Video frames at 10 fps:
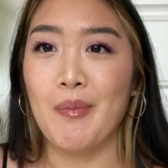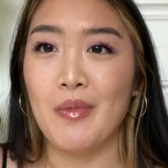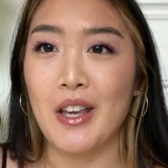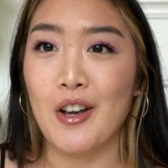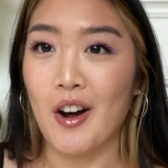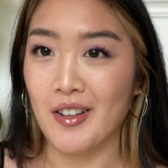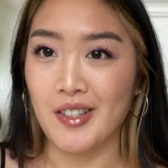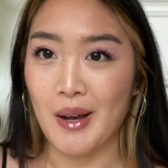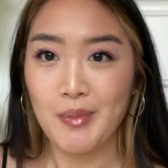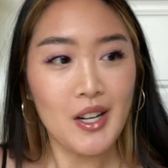the
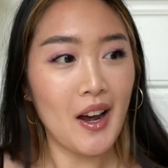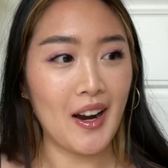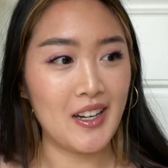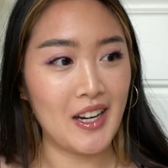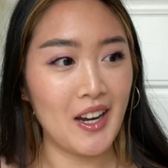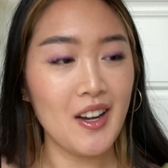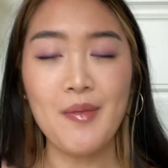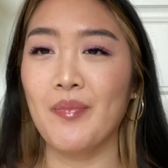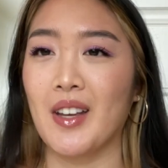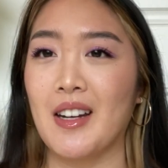concept idea,
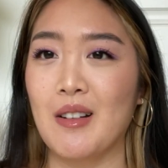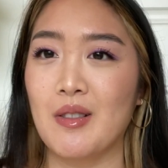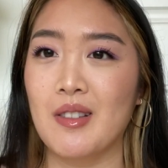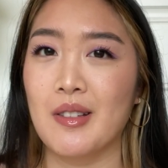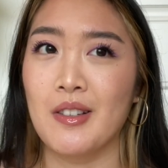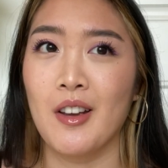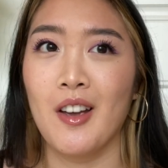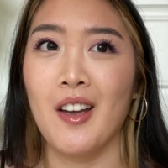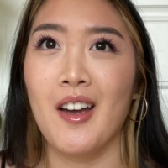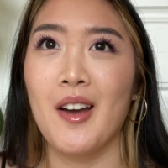and it's
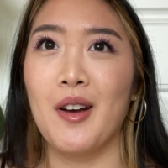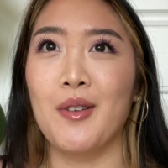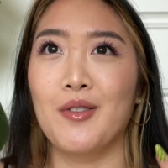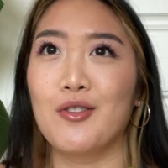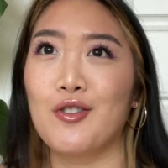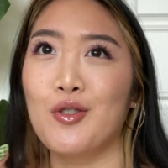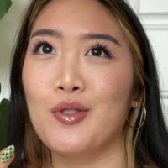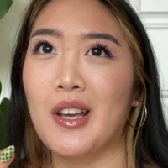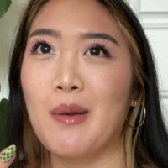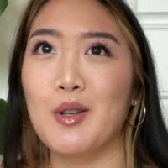
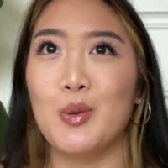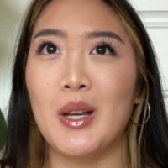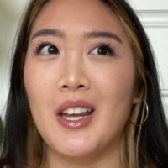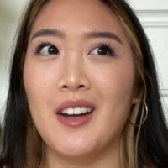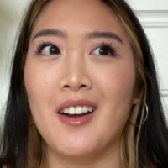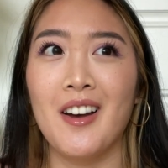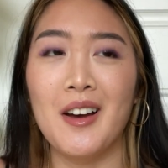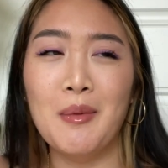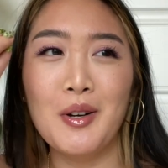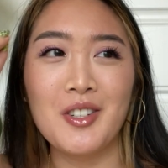choosing between
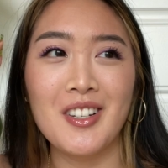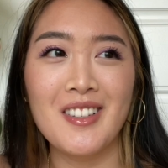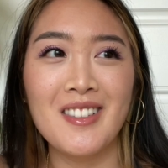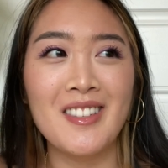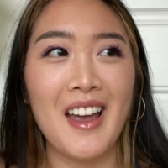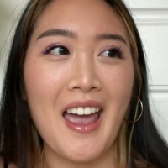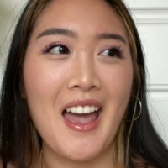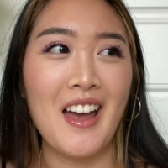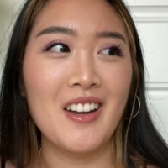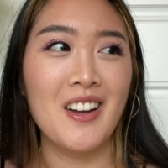emotions
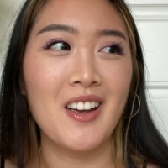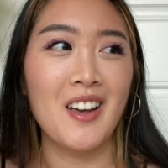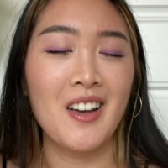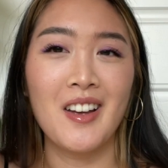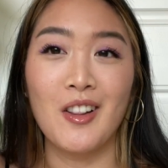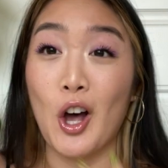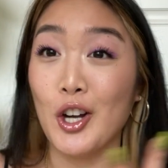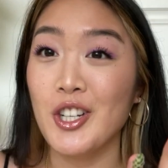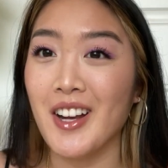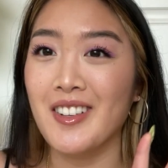and
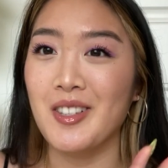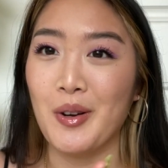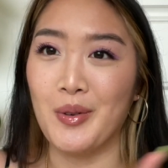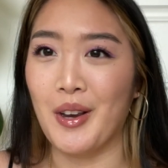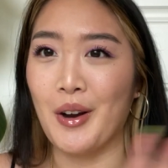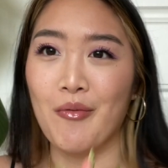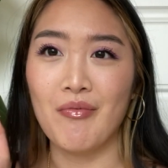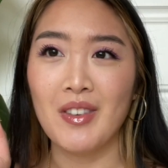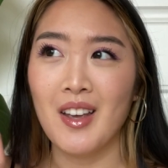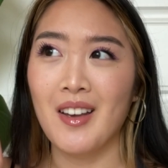logic. So, you know,
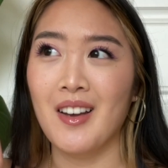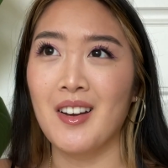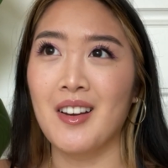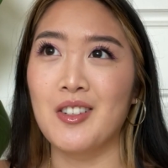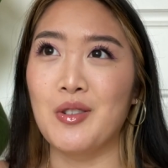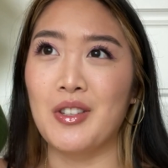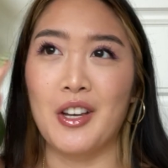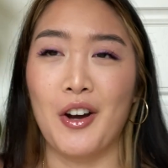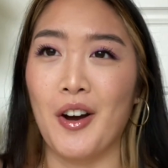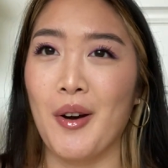choosing
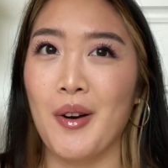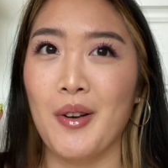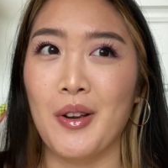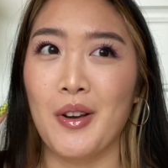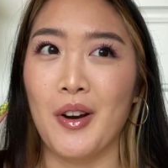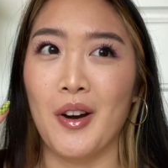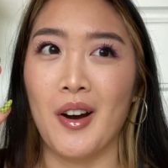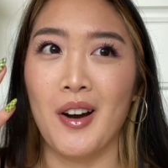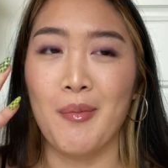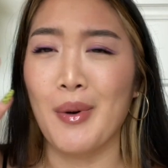
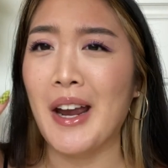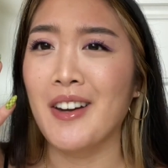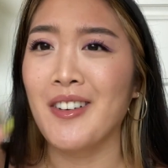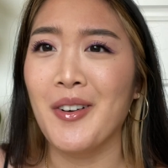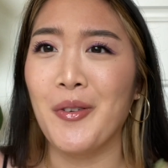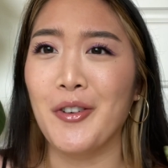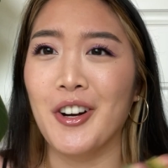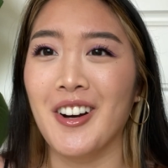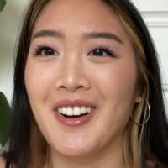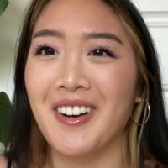your brain or
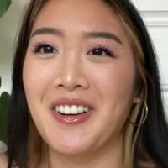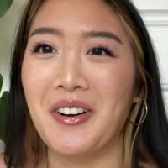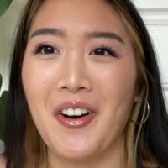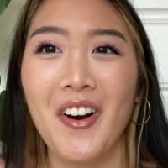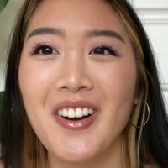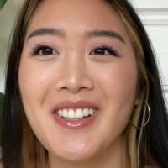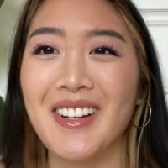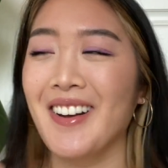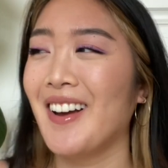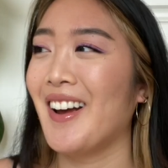your heart.
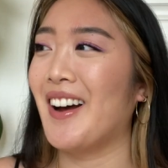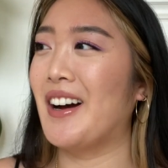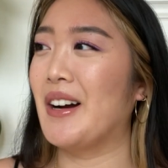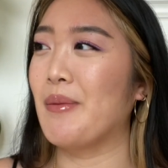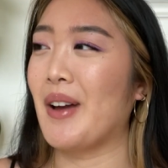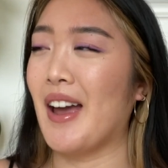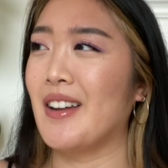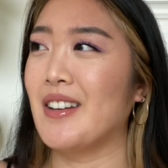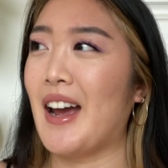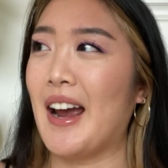
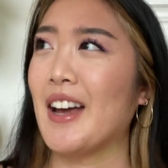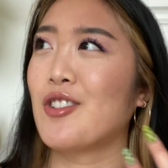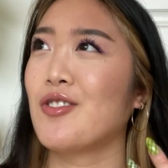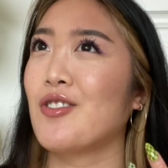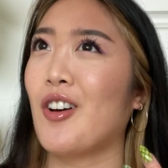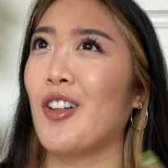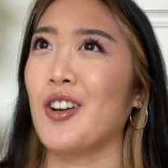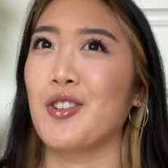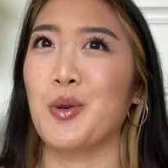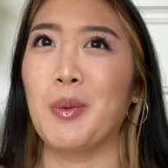And I had a lot
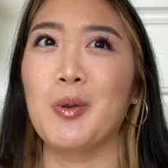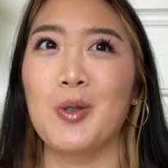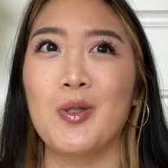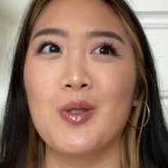of trouble